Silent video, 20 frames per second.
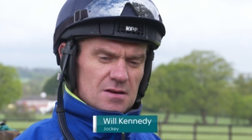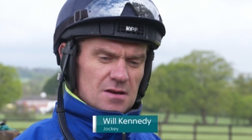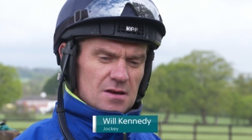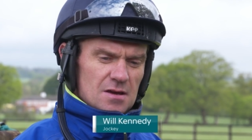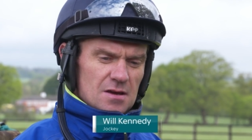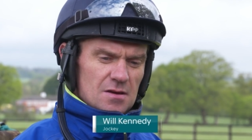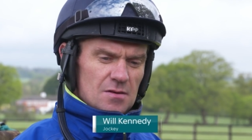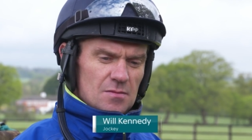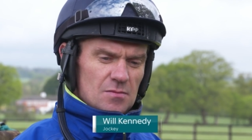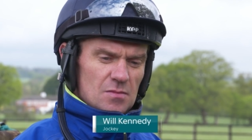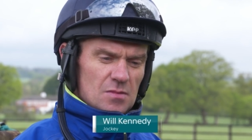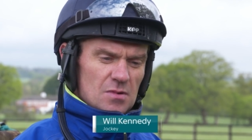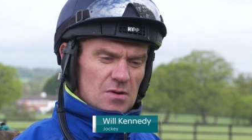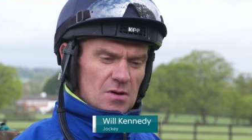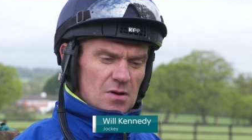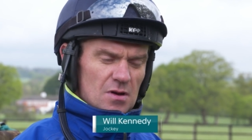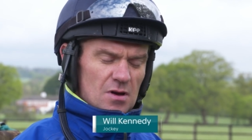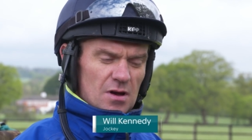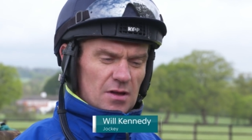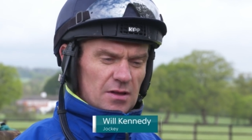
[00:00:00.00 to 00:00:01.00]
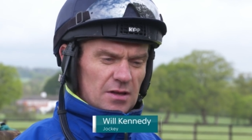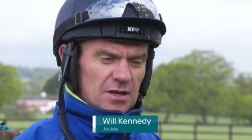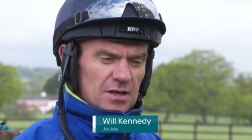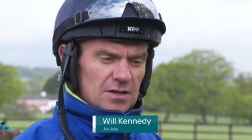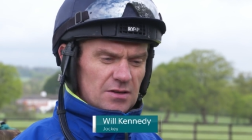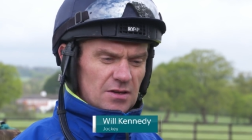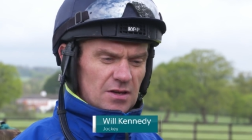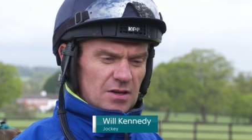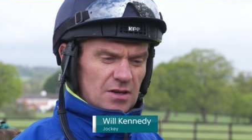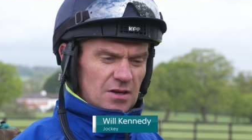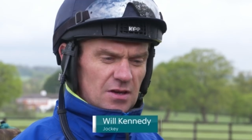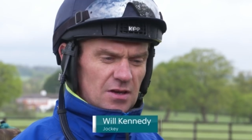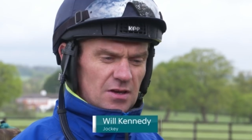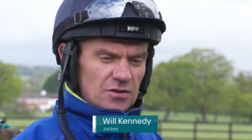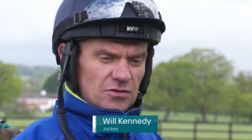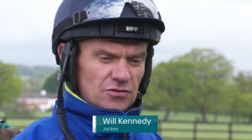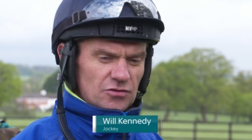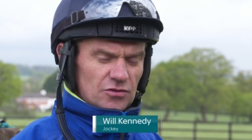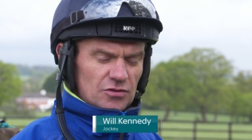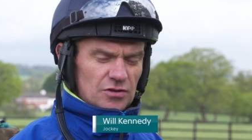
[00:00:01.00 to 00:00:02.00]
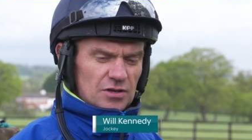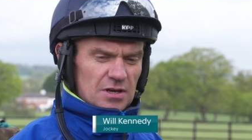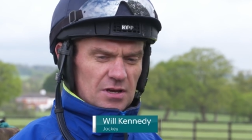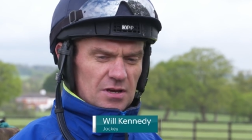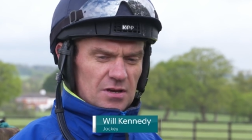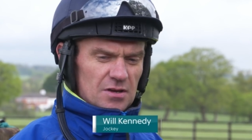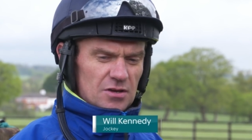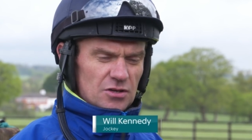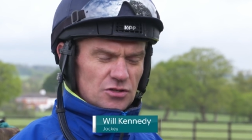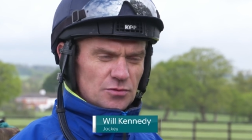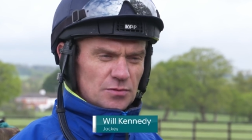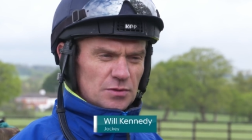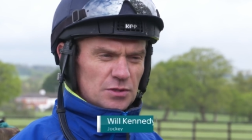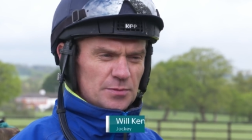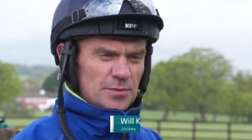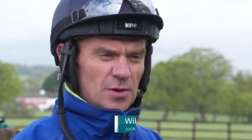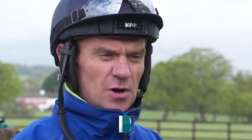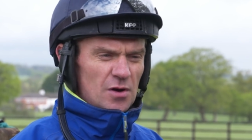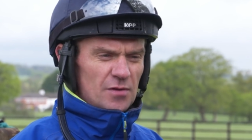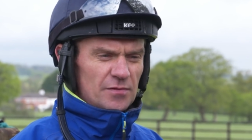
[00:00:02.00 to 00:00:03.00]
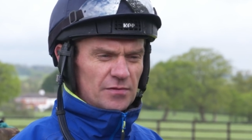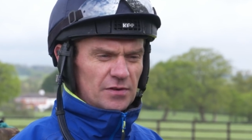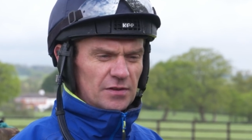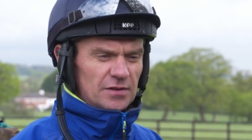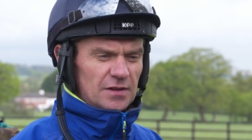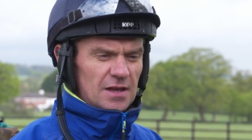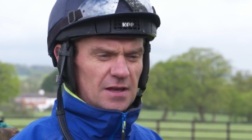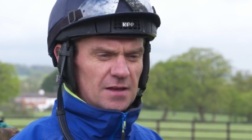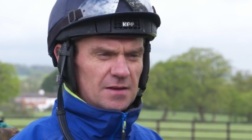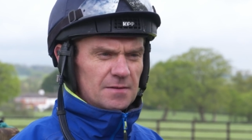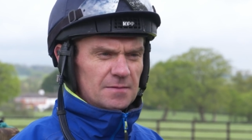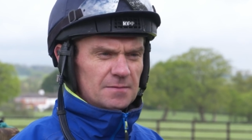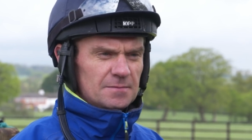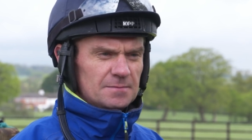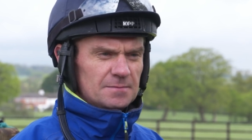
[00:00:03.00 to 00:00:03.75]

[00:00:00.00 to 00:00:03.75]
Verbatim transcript: Um, I think he, he, he should uh, should be spot on for the day.